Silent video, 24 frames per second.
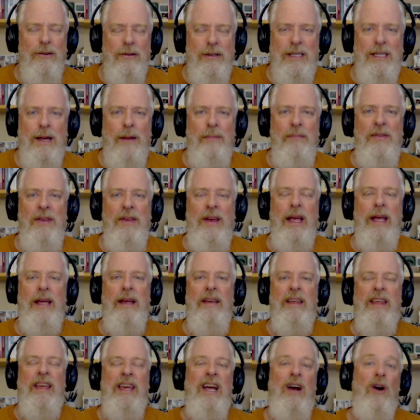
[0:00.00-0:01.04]
something,
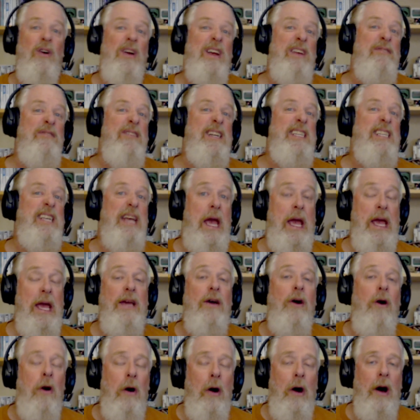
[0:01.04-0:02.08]
or even take
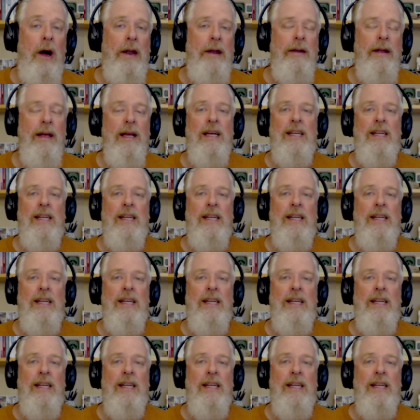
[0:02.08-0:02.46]
on.